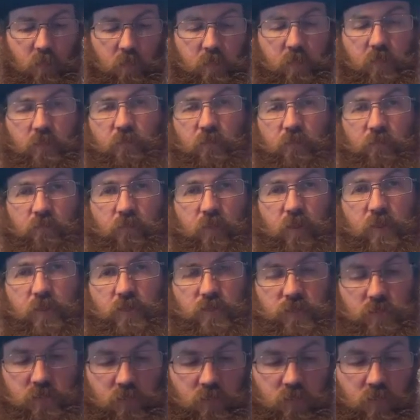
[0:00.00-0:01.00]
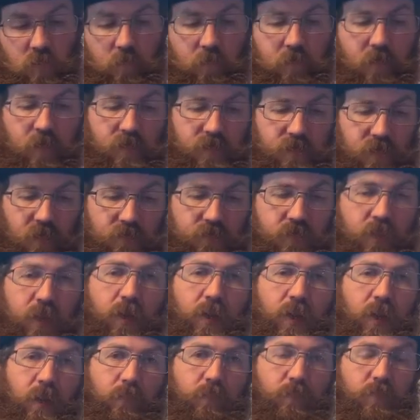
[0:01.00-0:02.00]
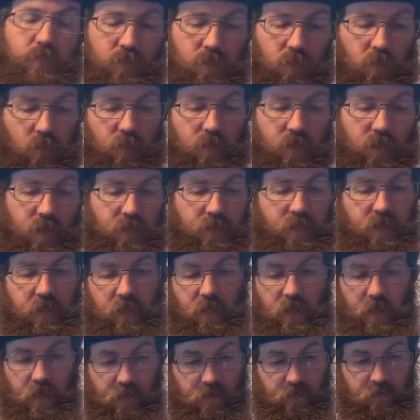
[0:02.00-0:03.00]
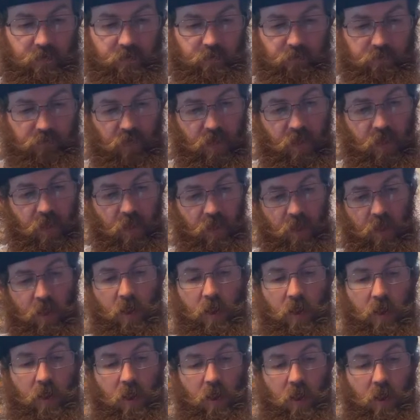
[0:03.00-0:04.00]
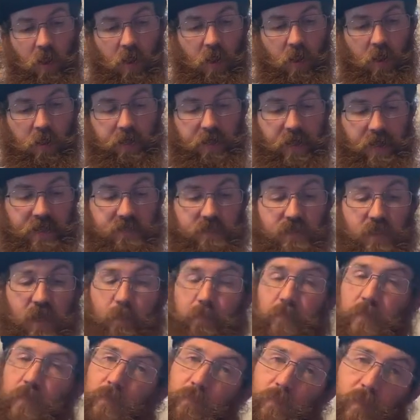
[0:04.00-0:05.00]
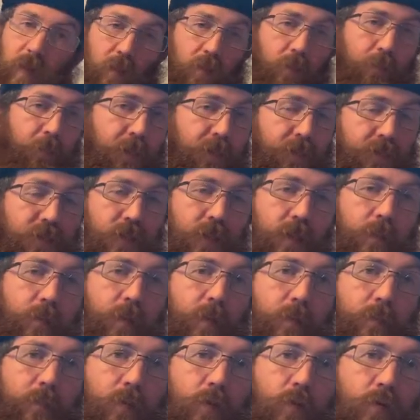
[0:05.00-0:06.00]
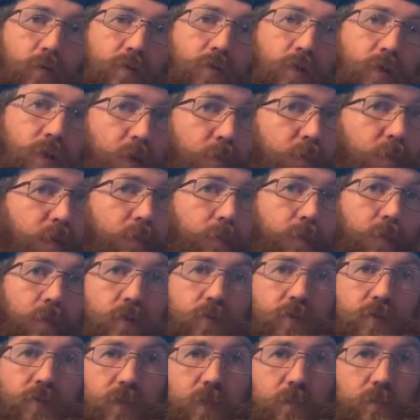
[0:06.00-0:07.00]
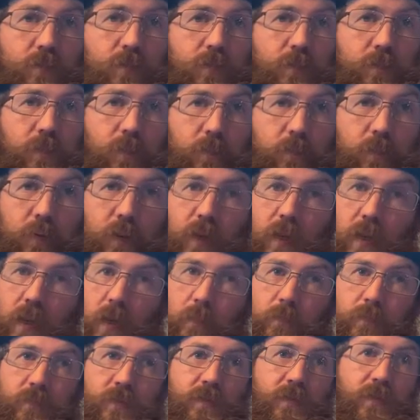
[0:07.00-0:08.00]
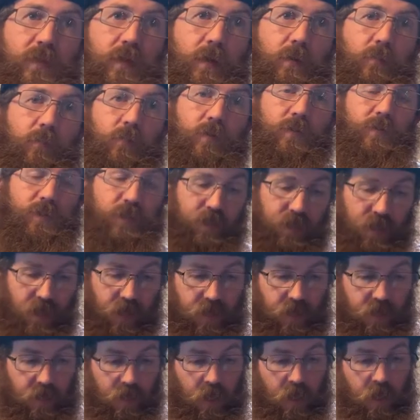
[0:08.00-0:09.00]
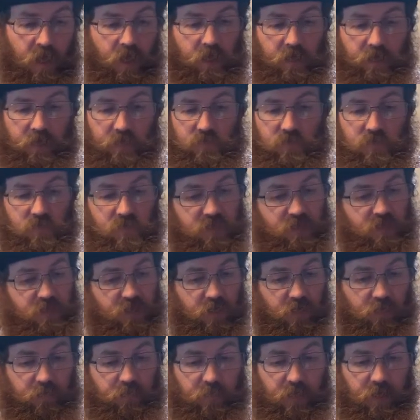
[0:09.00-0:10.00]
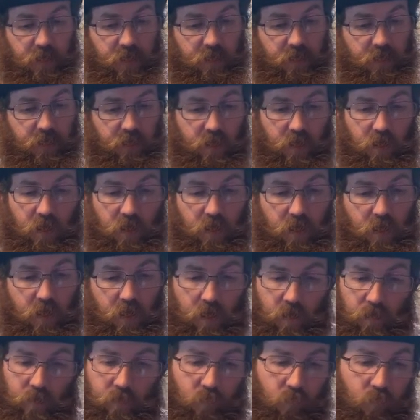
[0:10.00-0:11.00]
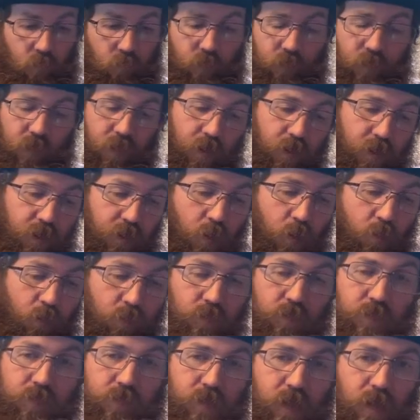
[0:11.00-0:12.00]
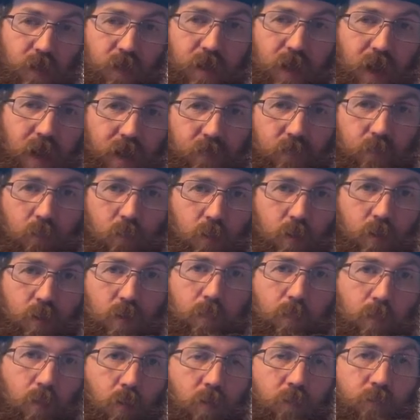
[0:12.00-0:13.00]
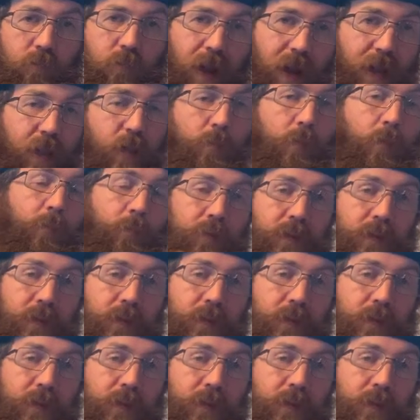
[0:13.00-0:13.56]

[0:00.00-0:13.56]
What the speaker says: will be refunded to her because I was unable to locate that item. Next up, another piece of Liberty Blue. So Liberty Blue seems to be picking up steam once again. This is a dinner plate. They're not one of the more valuable